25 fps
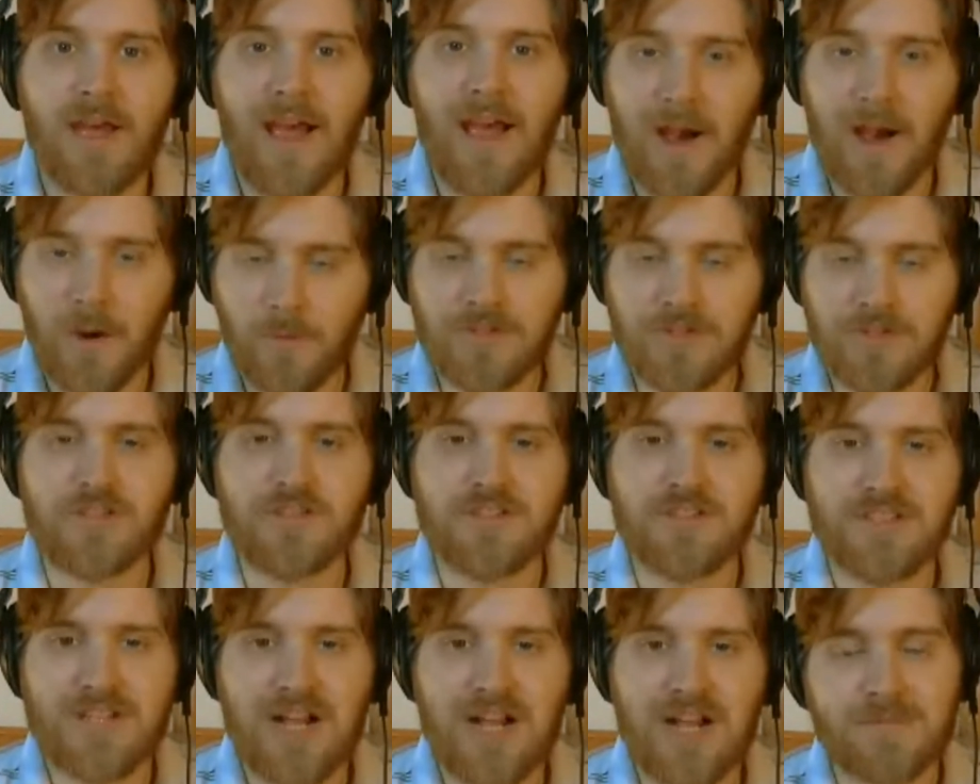How we
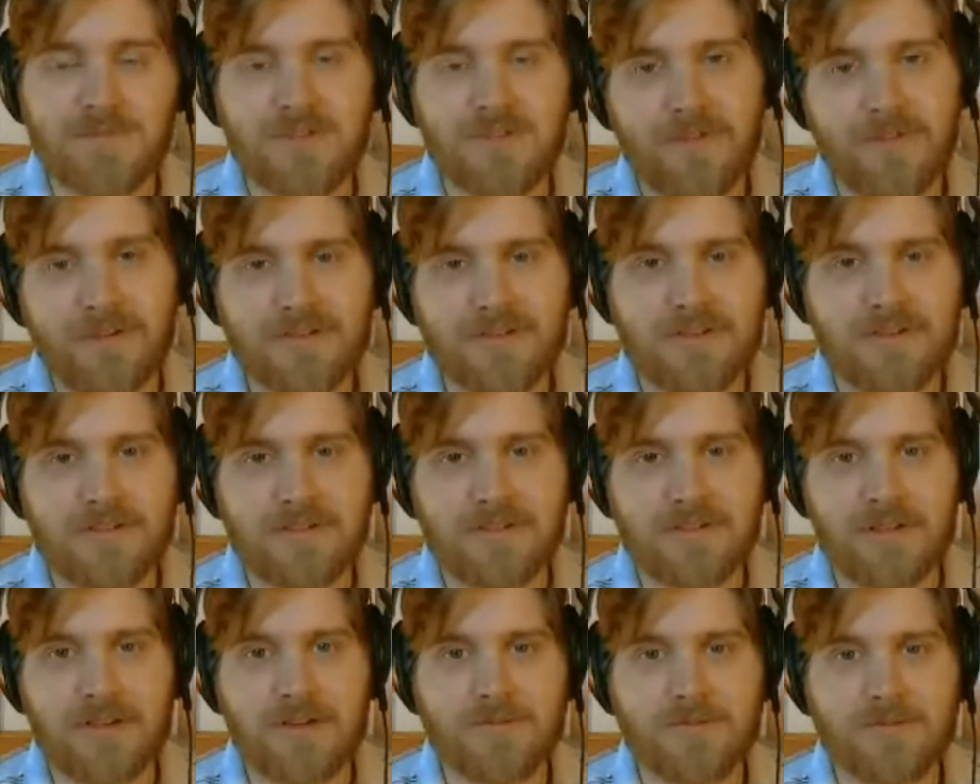should stop Sylvester
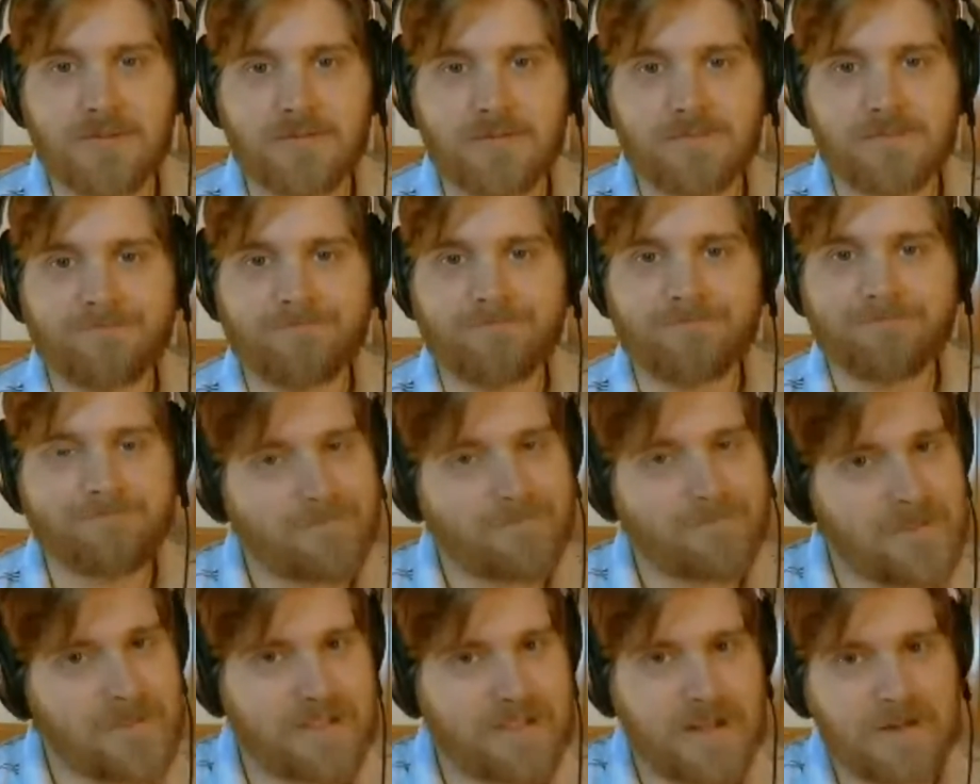Stallone.
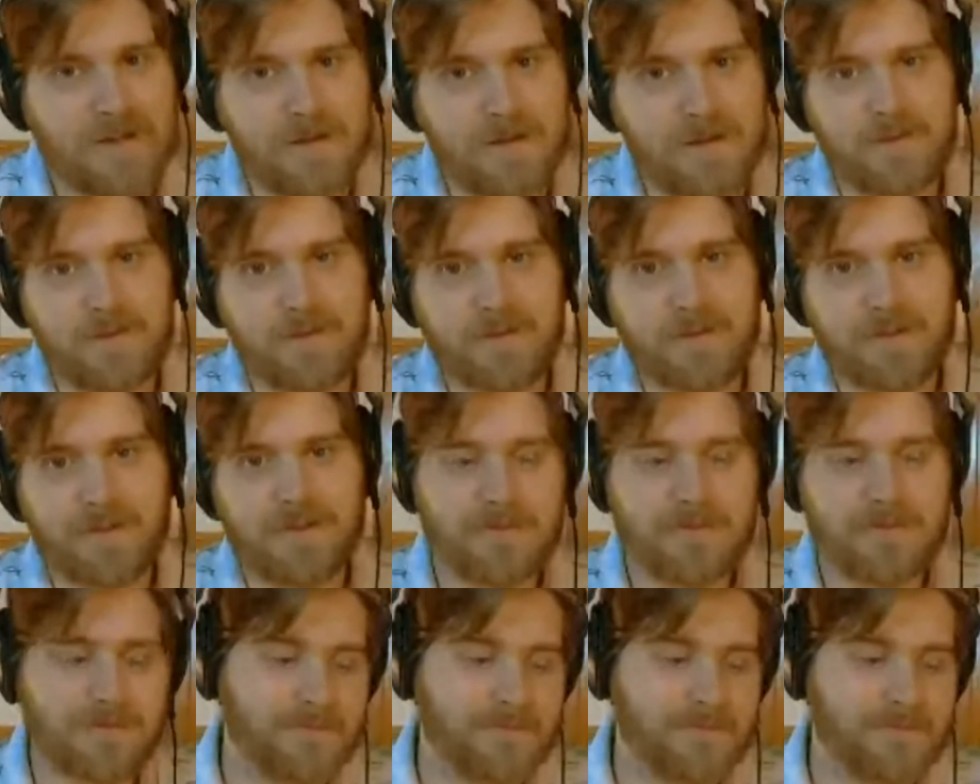Stay tuned.